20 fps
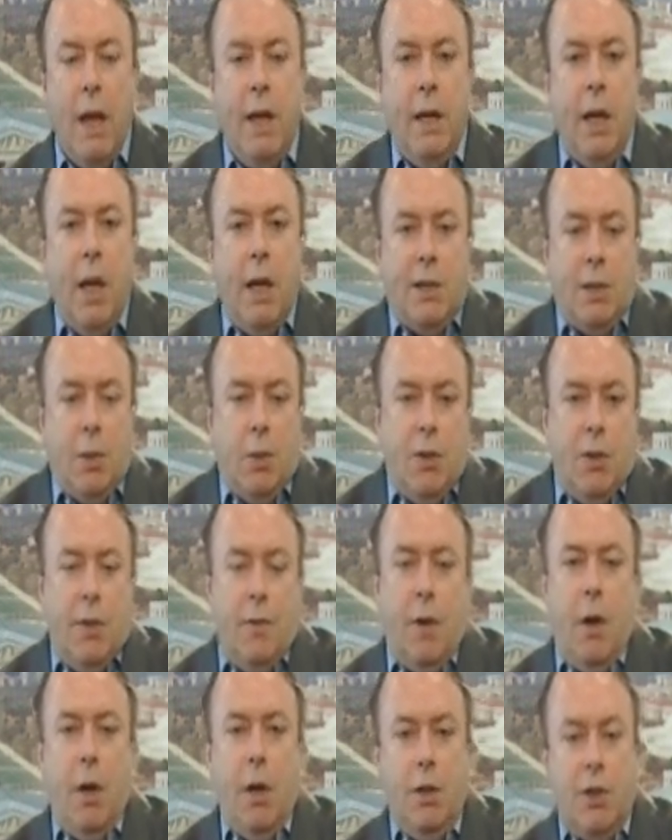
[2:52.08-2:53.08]
Yes, there was
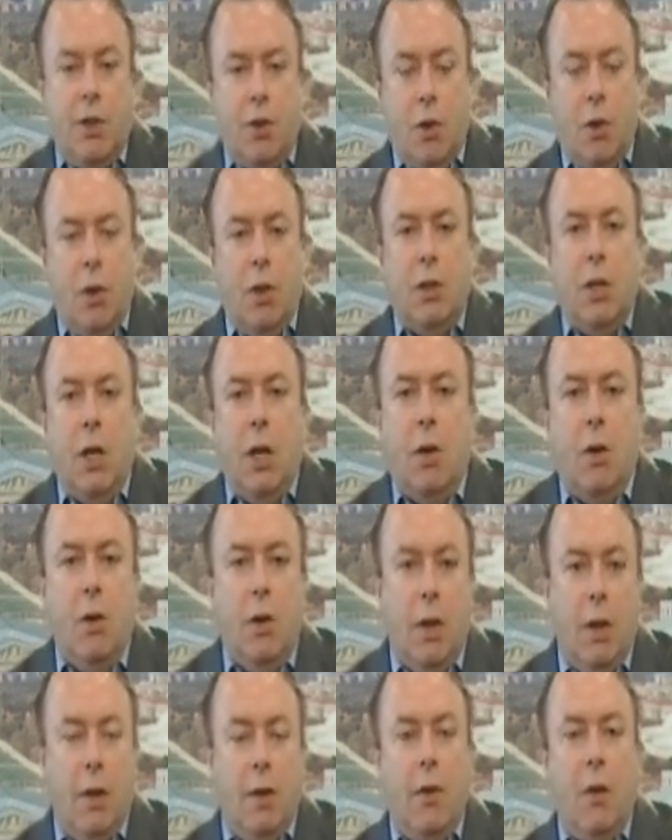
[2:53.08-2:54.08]
a very strong attack
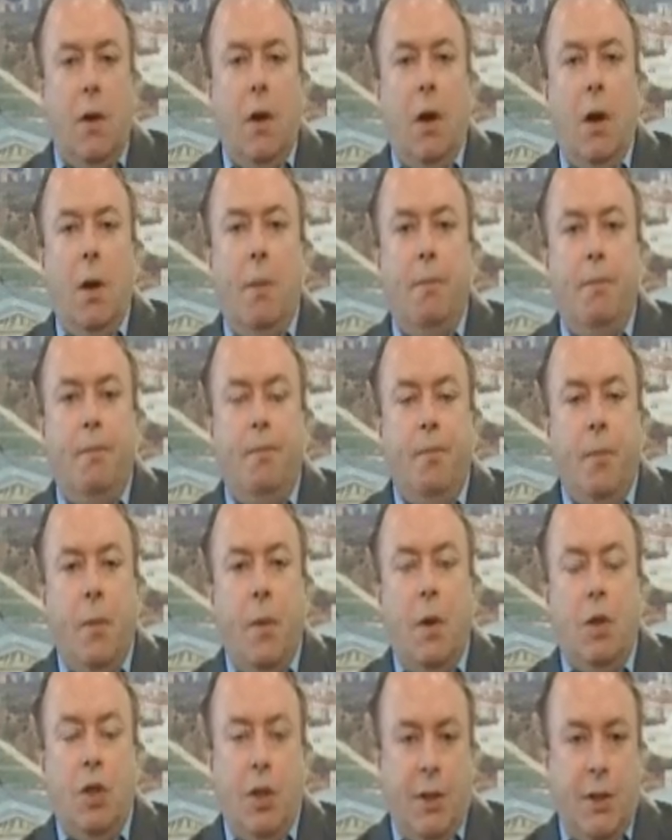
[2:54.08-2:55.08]
on it
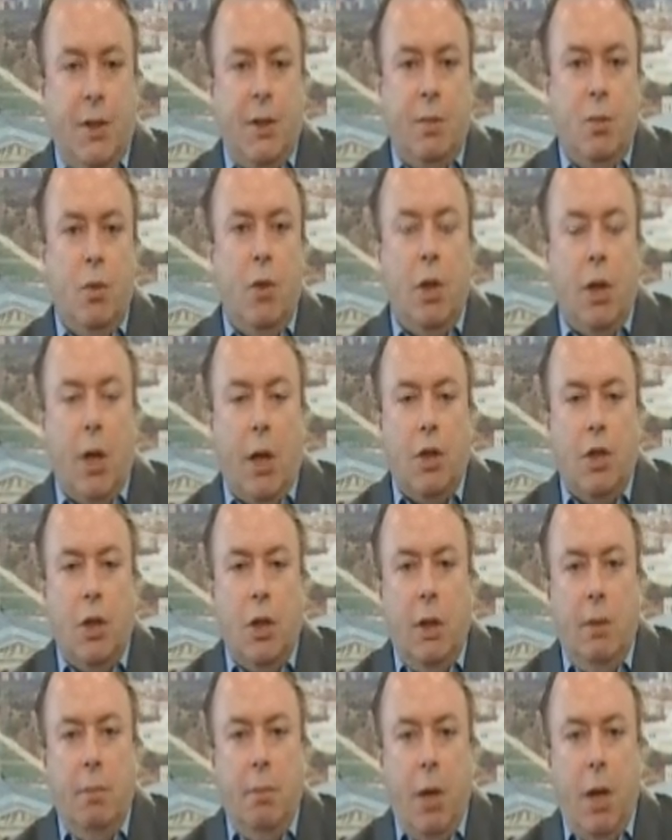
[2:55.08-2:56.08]
just this morning,
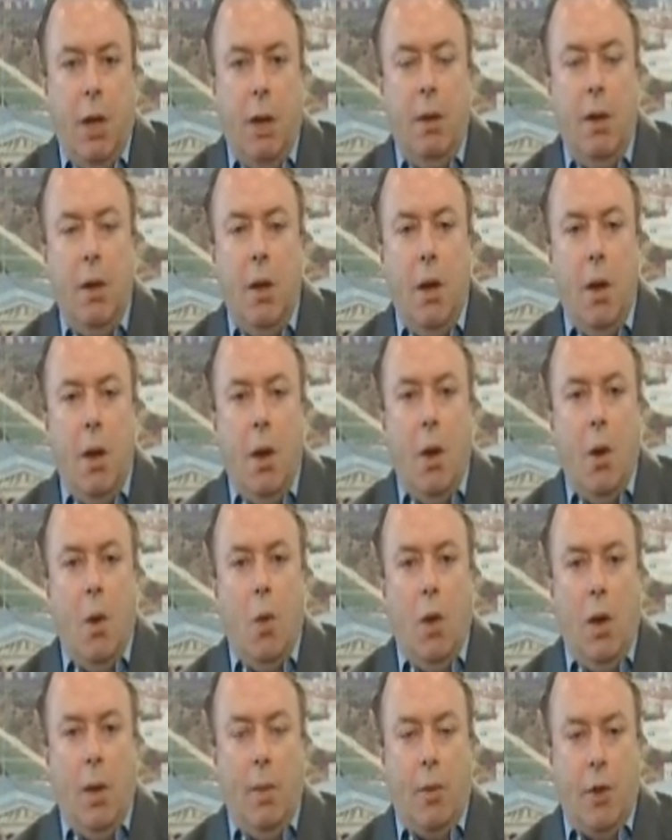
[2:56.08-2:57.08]
actually, by
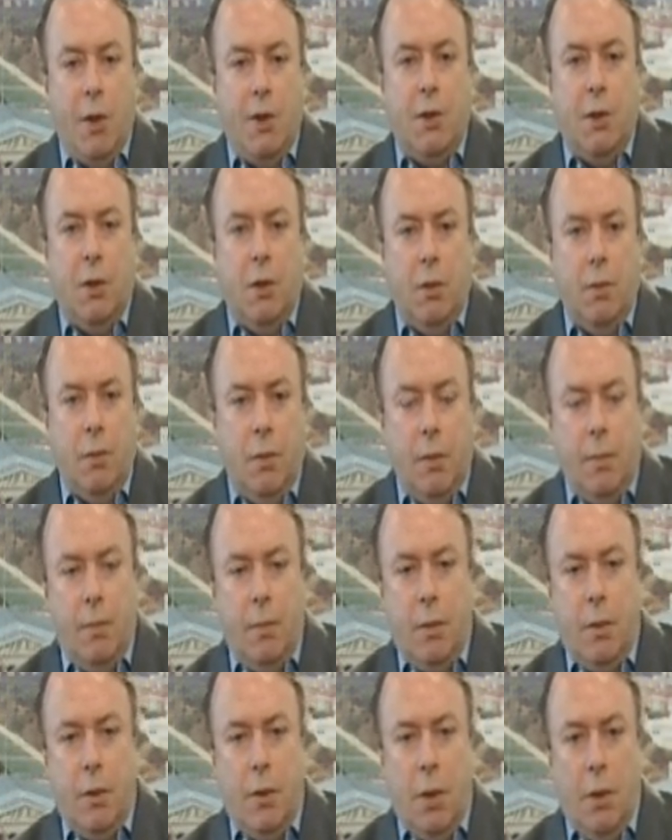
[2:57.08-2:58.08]
William Crystal, the
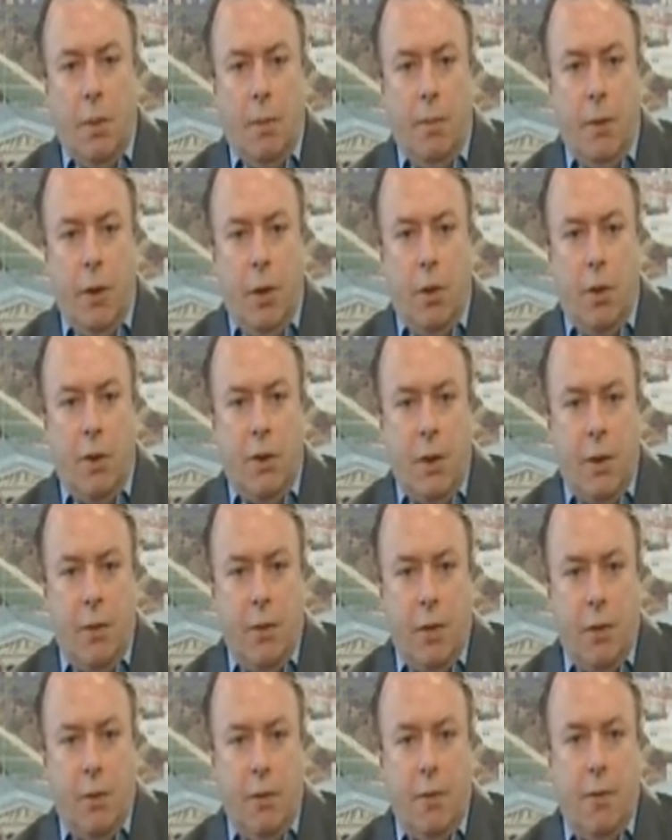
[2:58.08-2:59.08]

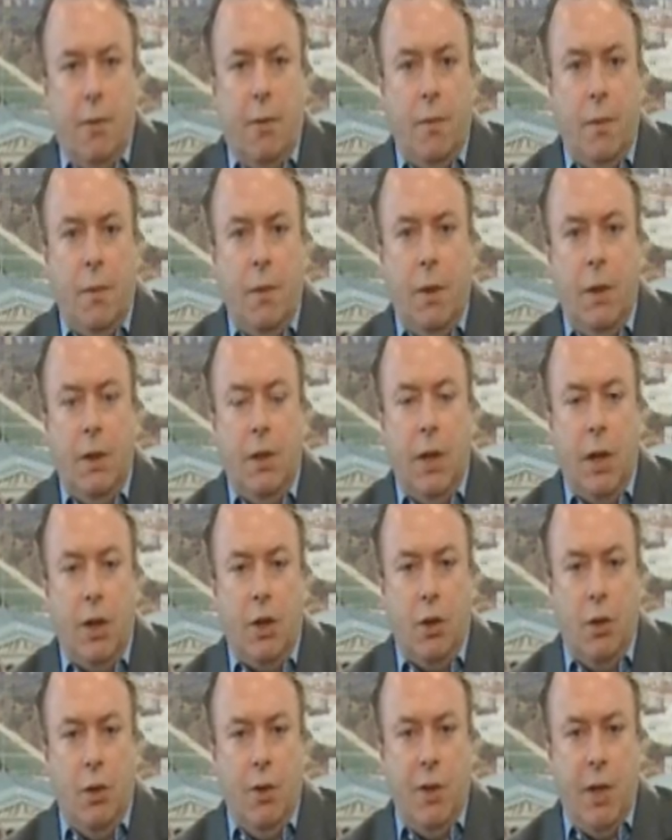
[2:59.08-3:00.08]
neoconservative
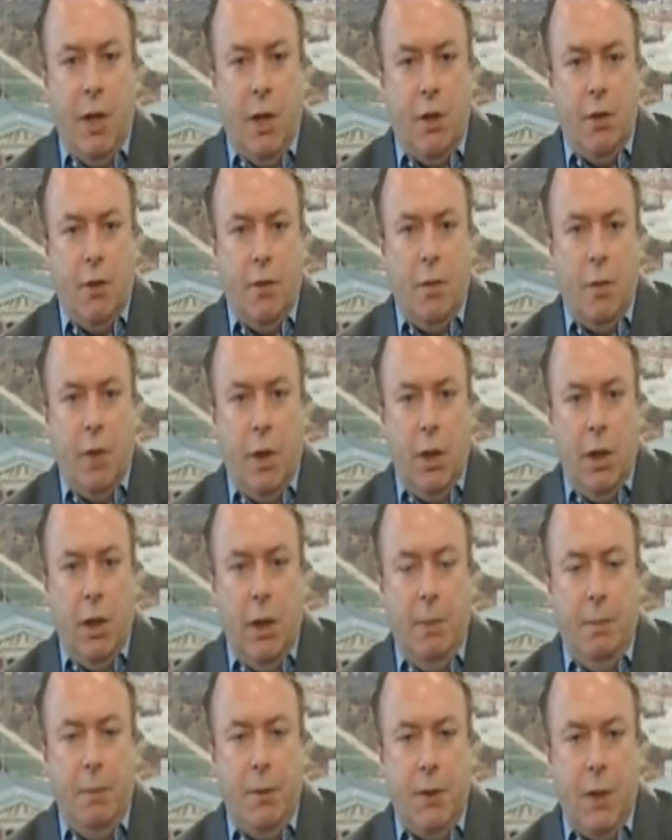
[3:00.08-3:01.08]
intellectual who's the editor of the
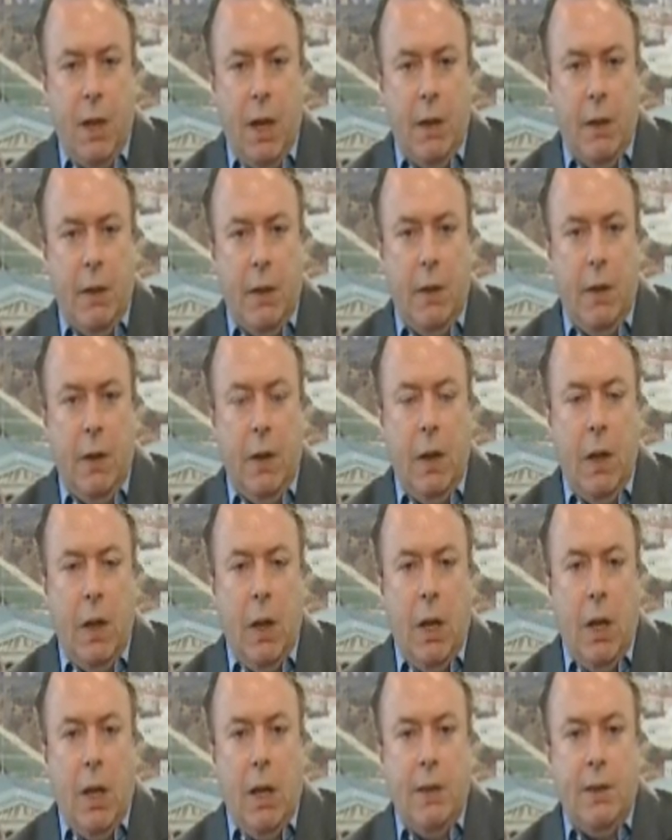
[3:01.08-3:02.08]
Weekly Standard,
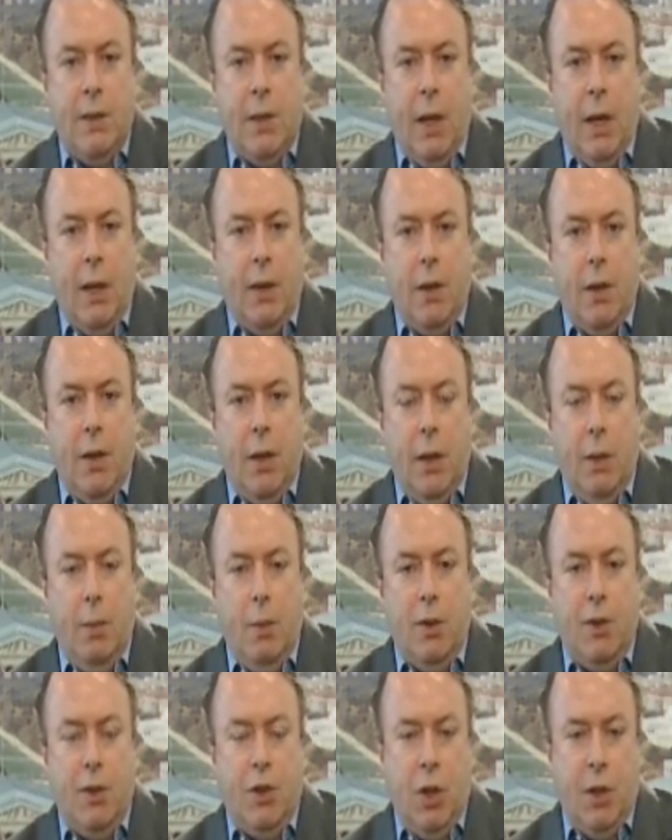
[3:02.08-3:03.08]
saying that it
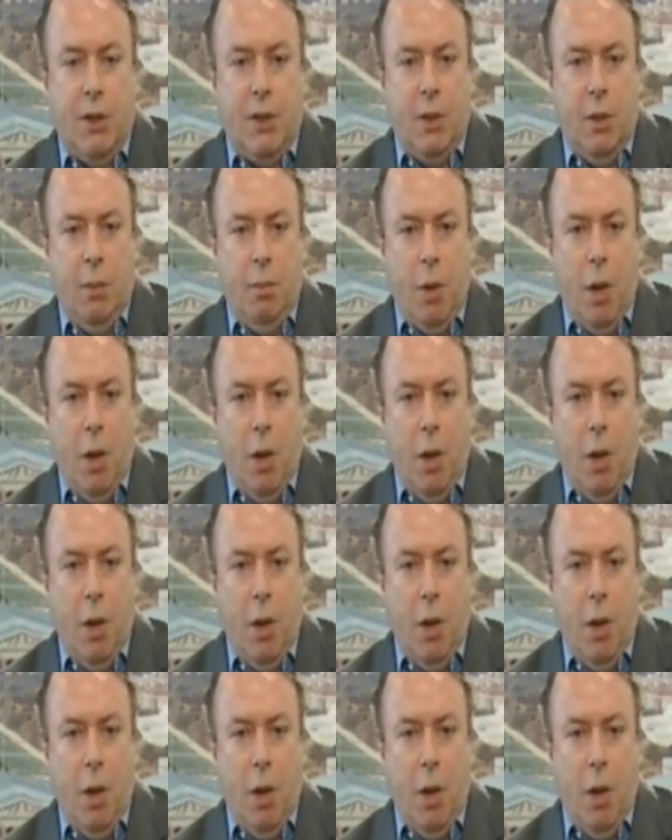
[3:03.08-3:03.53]
was just